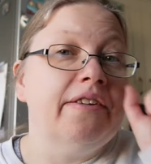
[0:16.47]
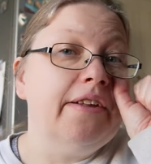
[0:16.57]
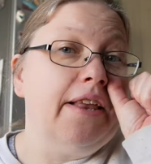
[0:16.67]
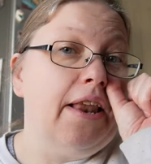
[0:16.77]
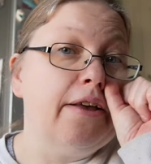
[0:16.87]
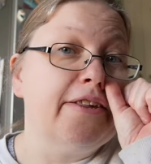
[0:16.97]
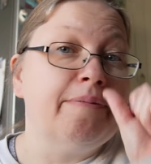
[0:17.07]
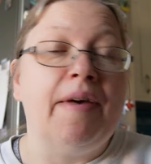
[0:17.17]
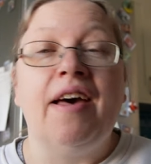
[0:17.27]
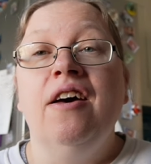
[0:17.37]
It's only the
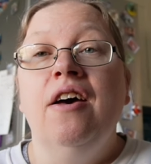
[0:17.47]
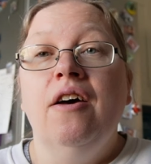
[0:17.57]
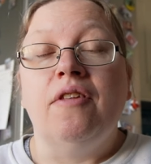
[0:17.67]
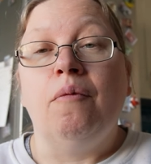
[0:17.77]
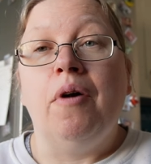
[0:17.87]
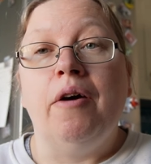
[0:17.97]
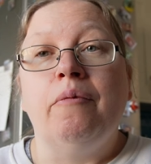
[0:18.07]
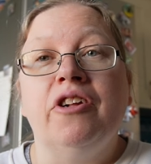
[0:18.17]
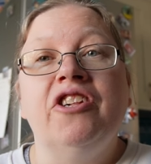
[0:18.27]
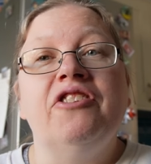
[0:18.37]
last bit that what
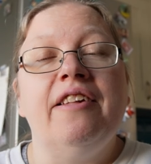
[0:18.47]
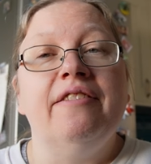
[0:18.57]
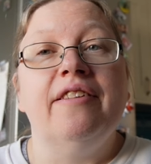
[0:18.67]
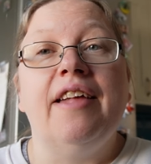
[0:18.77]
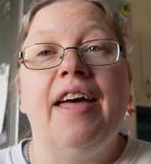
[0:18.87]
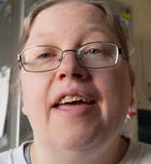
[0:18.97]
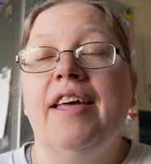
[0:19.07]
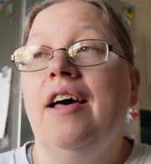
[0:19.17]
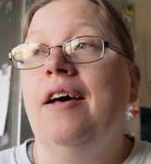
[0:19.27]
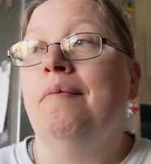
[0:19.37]
I washed
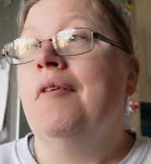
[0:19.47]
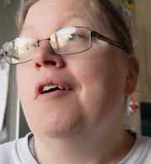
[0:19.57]
yesterday. Um,